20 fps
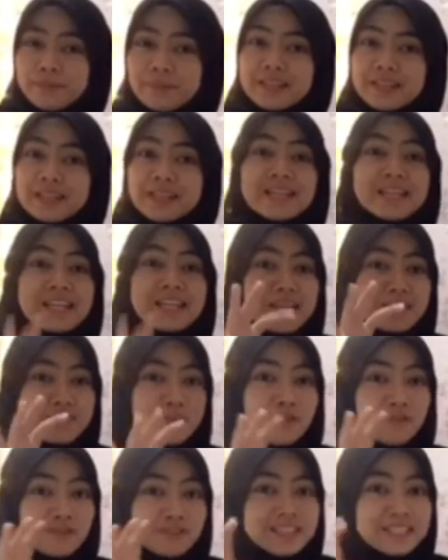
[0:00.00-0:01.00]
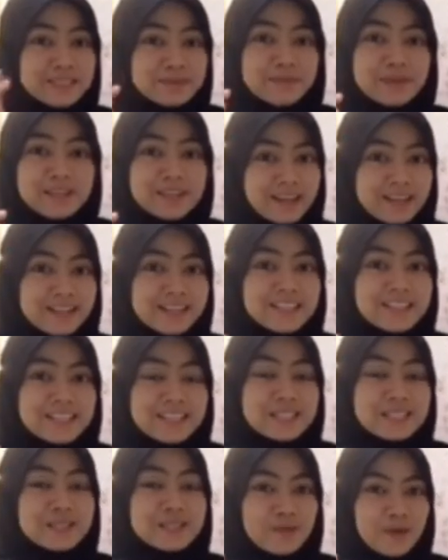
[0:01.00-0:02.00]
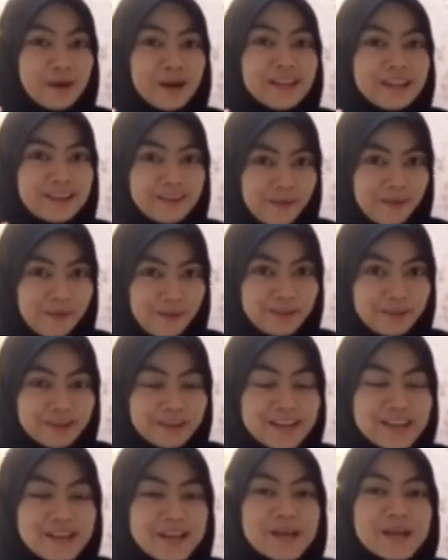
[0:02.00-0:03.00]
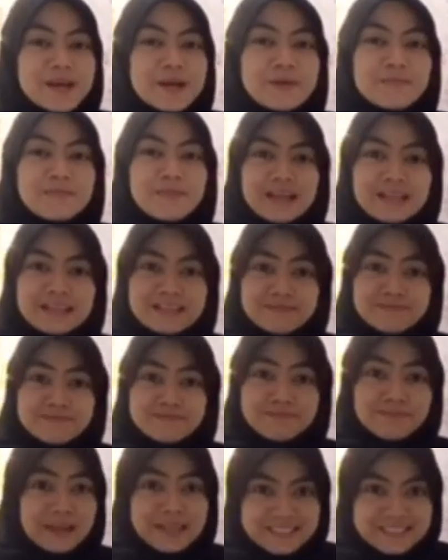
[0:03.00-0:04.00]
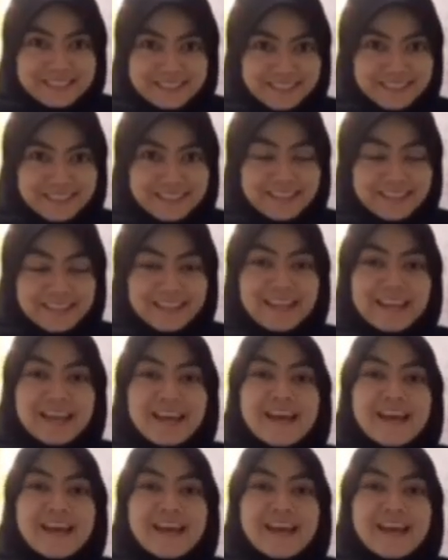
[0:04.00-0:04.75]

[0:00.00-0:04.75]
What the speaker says: The name of this main idea is quite long, but basically